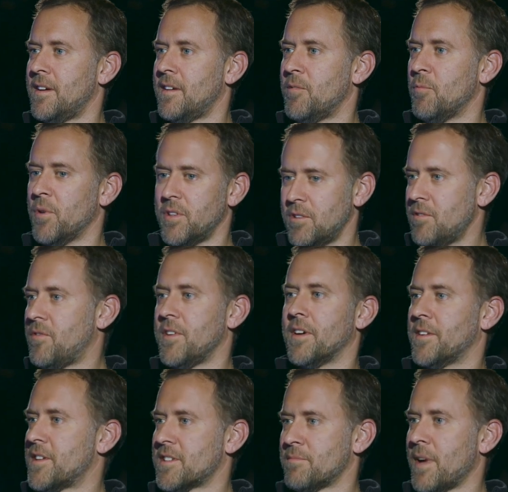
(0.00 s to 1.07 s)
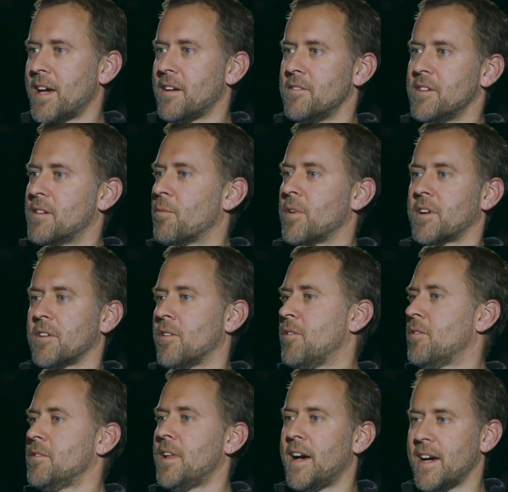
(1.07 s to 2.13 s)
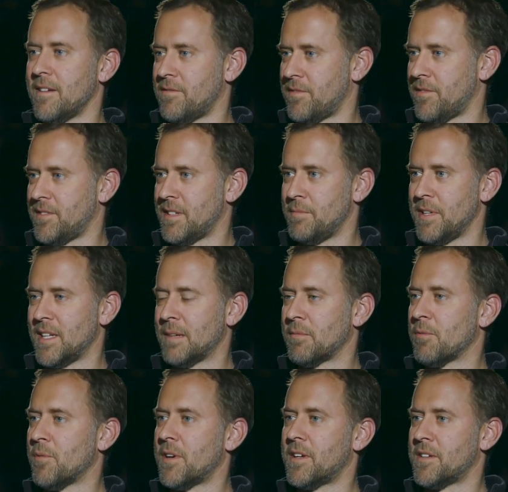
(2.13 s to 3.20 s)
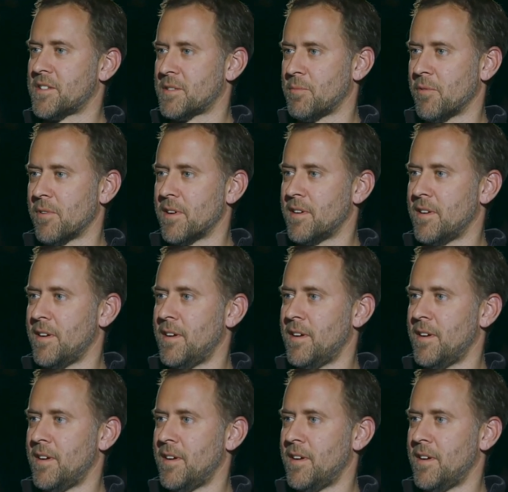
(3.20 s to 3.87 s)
What you feel doesn't matter. You could work your whole life to be number one in a sport.